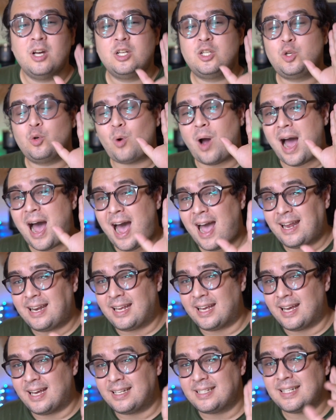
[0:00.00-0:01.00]
to
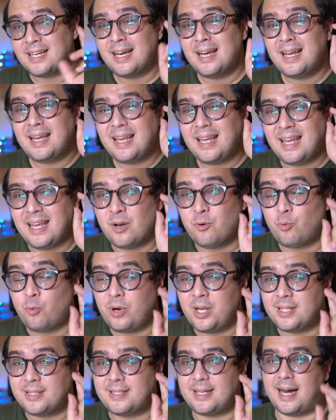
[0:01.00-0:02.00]
ideate in
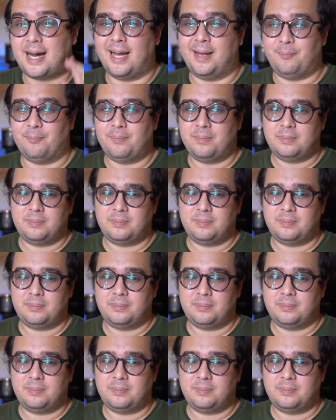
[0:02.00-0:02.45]
real time.